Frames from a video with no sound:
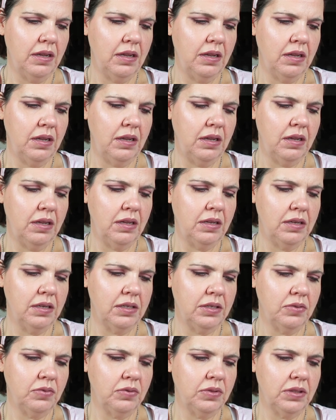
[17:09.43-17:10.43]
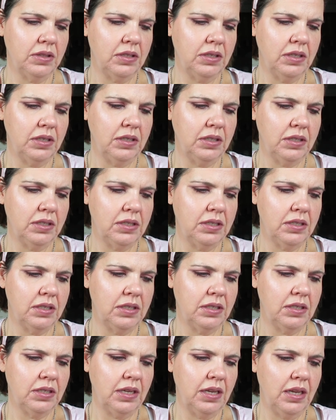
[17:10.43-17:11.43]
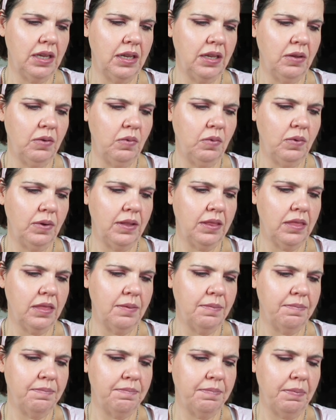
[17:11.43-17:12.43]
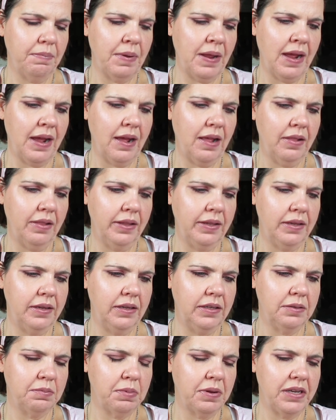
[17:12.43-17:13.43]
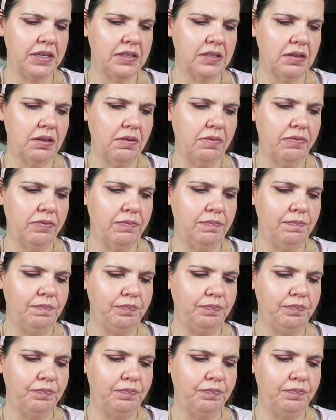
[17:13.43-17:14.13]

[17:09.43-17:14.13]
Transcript: Uh, I don't it doesn't say what the palette is by itself.